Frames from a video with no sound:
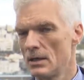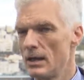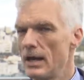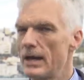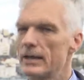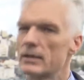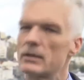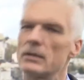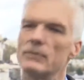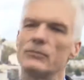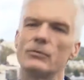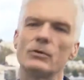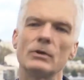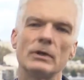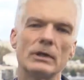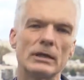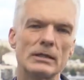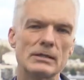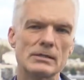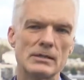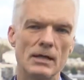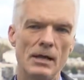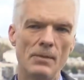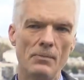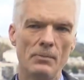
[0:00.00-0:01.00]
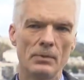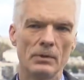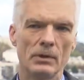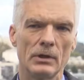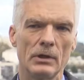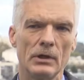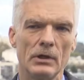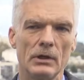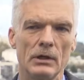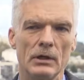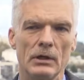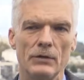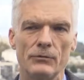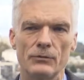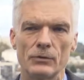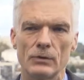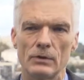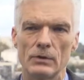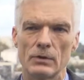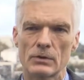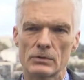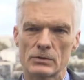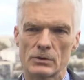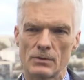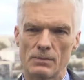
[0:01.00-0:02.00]
I give you an example. If you
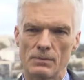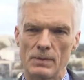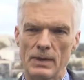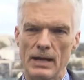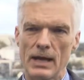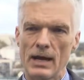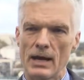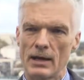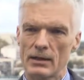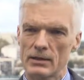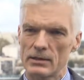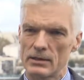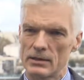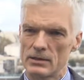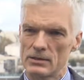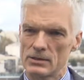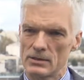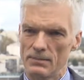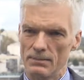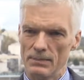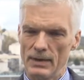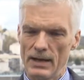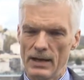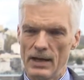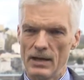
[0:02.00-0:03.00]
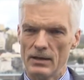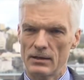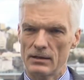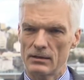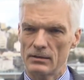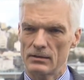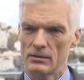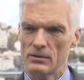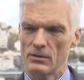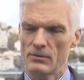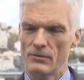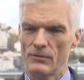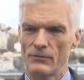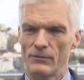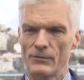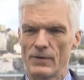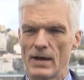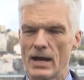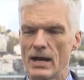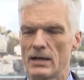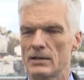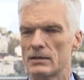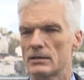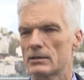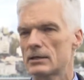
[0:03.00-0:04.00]
look to PIAAC in Japan, you will
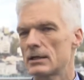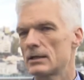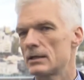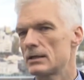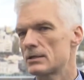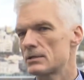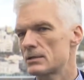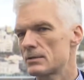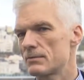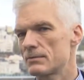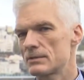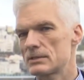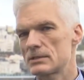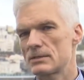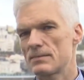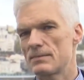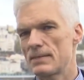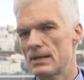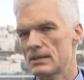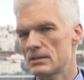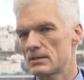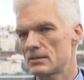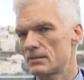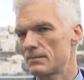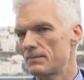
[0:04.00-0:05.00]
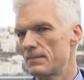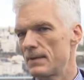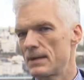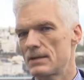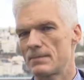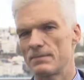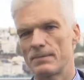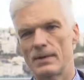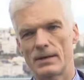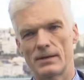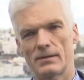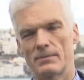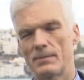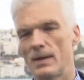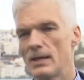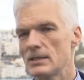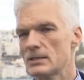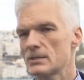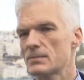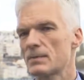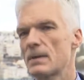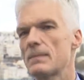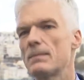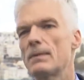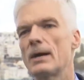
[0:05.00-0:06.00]
find the country with the
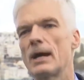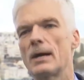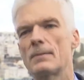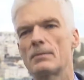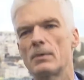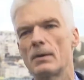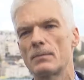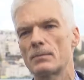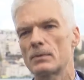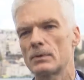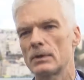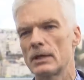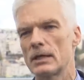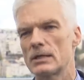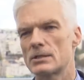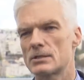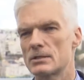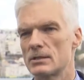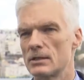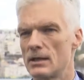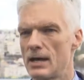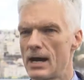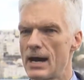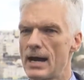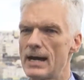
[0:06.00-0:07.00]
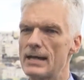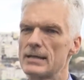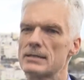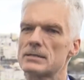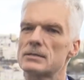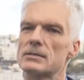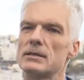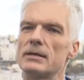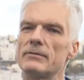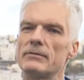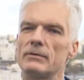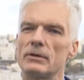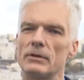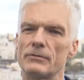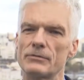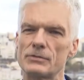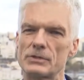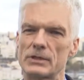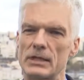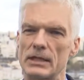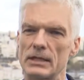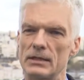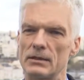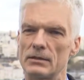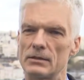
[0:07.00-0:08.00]
best prepared population, the highest level of
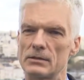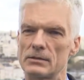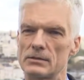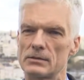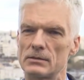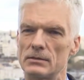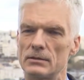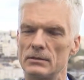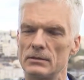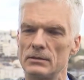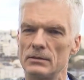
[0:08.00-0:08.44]
skills.